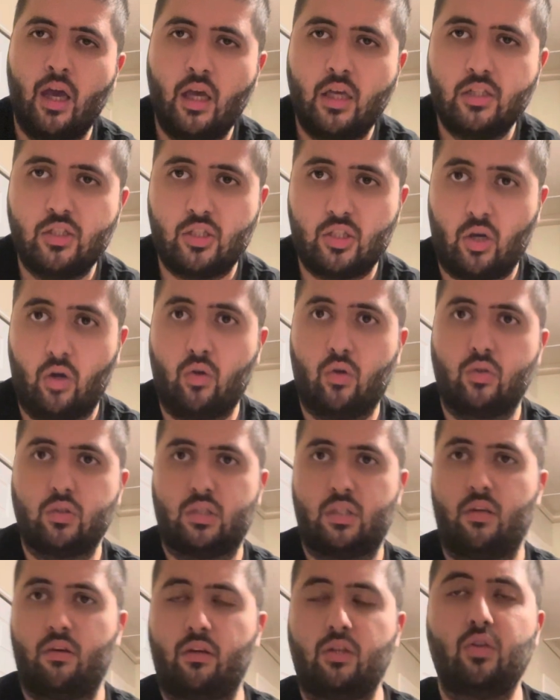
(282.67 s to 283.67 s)
Skunk
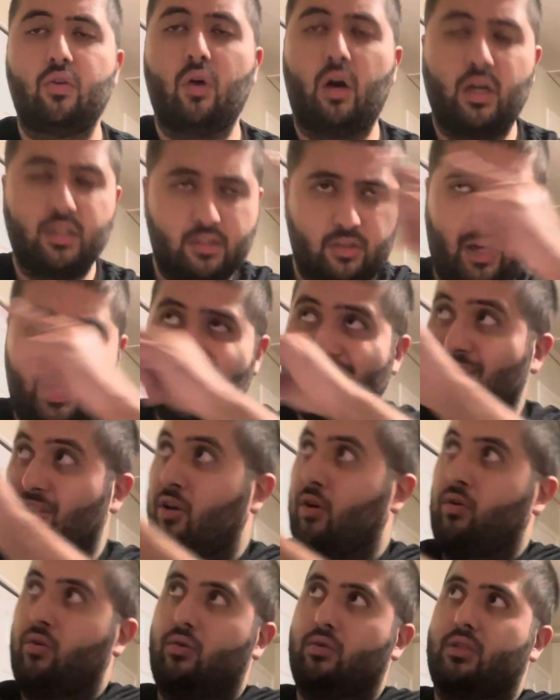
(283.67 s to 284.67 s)
Steve, you also had
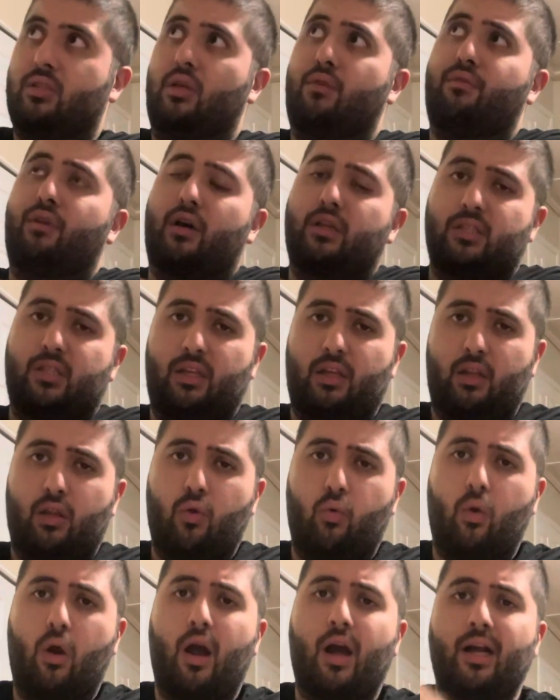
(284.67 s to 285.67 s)
Skunk Steve Austin and The
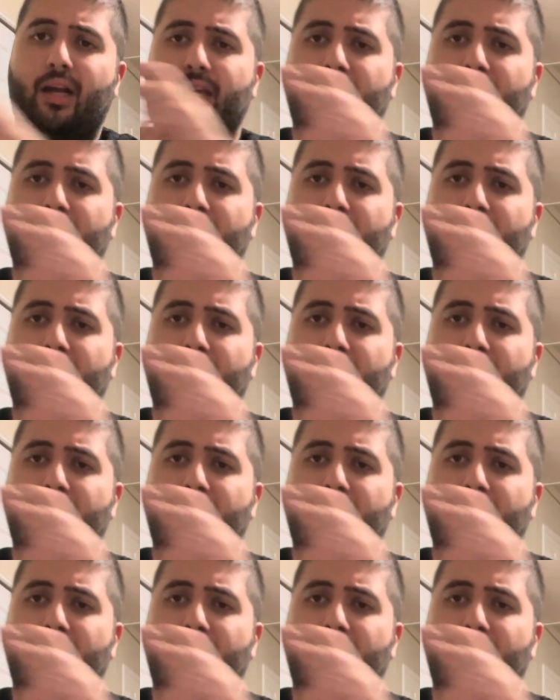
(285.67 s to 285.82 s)
Rock,